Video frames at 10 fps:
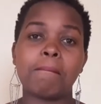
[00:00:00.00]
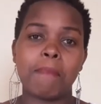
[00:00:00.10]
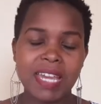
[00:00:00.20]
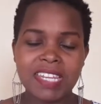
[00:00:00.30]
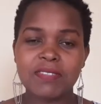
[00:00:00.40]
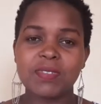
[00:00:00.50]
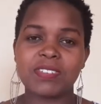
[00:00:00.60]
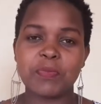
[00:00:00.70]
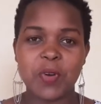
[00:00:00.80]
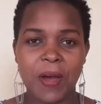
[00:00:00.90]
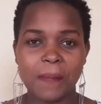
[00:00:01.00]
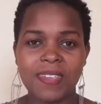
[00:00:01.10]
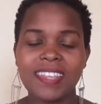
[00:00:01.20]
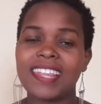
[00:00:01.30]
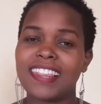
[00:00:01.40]
My name is
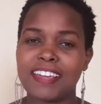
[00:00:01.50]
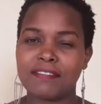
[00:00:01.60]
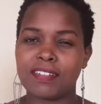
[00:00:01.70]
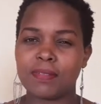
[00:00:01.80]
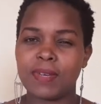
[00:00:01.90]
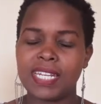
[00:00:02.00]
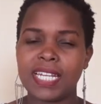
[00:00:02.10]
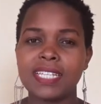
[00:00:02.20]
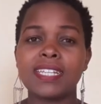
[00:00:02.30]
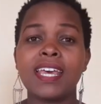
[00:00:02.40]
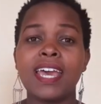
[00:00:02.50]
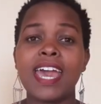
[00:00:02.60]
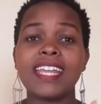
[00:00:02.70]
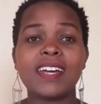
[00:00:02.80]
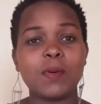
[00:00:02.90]
Mukami, the environmentalist,
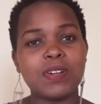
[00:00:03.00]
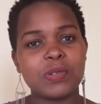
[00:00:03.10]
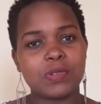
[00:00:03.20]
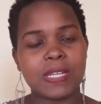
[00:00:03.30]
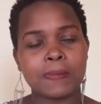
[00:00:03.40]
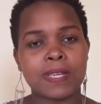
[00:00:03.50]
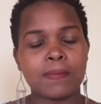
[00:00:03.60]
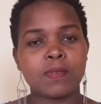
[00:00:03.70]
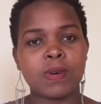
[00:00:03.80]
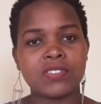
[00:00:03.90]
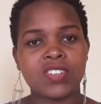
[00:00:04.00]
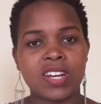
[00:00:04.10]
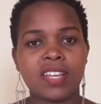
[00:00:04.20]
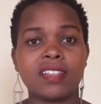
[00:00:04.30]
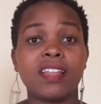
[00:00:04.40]
and I want you to subscribe to my
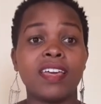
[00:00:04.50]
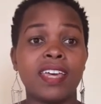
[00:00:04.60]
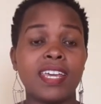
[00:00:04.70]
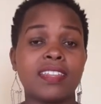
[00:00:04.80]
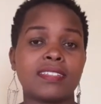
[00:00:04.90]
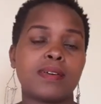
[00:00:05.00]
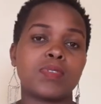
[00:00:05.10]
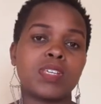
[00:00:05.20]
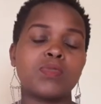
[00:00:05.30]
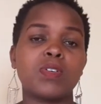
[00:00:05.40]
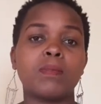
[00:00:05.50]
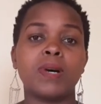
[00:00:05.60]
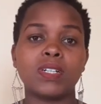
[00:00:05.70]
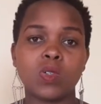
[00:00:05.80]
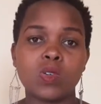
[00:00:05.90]
channel. Hit the subscription
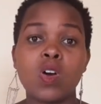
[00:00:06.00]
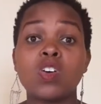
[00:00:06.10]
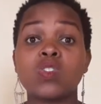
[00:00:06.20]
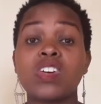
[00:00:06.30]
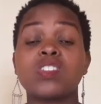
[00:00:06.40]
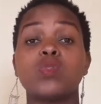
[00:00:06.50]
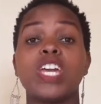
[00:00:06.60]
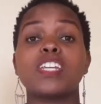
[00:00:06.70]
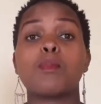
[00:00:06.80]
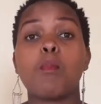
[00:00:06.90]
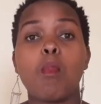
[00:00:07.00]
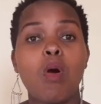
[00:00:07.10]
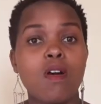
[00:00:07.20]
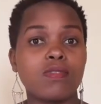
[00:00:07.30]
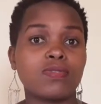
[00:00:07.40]
button so that you get
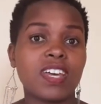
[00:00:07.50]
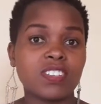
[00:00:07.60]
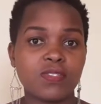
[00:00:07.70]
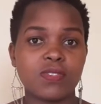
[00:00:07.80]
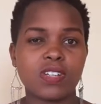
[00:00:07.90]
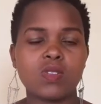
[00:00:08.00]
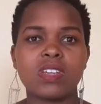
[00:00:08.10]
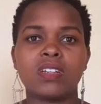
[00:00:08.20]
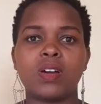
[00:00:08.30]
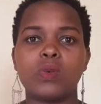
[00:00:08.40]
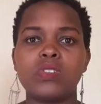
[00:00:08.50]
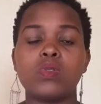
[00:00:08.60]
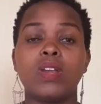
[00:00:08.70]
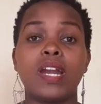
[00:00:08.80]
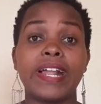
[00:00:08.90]
more of such videos that are going
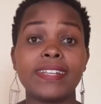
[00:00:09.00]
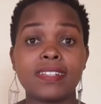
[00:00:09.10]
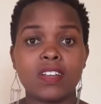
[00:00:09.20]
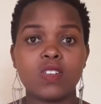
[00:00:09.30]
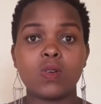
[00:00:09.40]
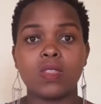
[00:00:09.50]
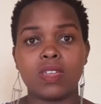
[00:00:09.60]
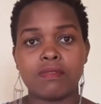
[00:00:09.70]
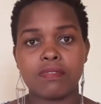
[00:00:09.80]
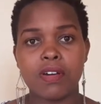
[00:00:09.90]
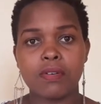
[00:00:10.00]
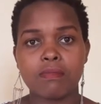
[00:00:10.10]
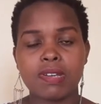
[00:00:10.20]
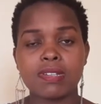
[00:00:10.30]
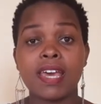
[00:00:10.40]
to enlighten you on the
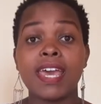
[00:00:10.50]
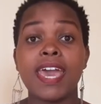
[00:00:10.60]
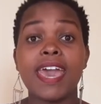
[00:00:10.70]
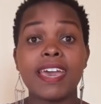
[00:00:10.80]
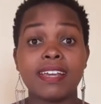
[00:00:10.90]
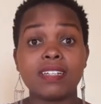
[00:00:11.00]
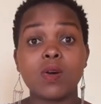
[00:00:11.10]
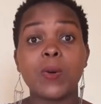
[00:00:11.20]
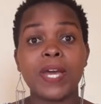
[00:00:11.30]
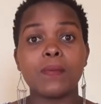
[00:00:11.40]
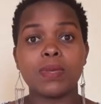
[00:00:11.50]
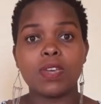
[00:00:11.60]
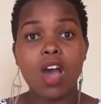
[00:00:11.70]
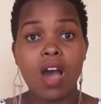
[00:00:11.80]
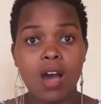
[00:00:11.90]
environment and where
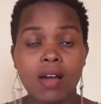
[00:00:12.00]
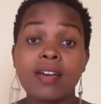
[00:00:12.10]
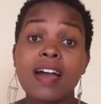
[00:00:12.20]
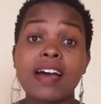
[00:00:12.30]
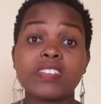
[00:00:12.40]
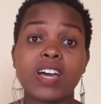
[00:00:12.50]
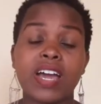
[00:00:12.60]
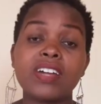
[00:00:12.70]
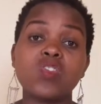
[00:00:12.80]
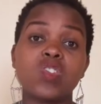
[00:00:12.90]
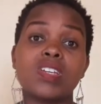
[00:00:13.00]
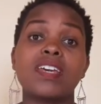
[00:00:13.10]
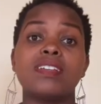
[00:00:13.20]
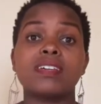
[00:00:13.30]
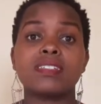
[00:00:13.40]
we are as a country
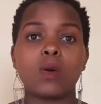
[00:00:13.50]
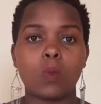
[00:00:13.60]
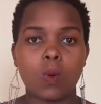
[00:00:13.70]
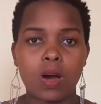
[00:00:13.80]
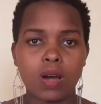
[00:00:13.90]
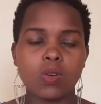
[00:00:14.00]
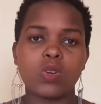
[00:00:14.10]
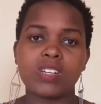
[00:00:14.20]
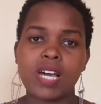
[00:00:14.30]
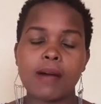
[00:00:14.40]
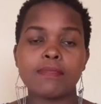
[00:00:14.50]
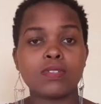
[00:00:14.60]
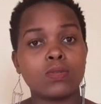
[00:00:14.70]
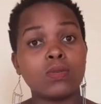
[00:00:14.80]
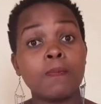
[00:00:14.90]
and as a world when it comes
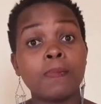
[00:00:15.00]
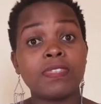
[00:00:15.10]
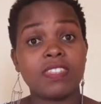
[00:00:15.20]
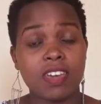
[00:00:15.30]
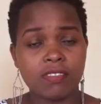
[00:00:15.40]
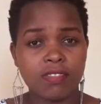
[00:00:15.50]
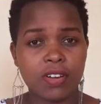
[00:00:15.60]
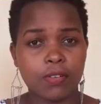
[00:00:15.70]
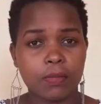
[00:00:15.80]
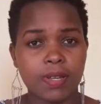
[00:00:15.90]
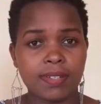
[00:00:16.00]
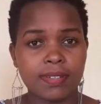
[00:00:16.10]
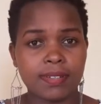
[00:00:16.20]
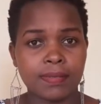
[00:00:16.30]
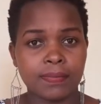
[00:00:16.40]
to the environment.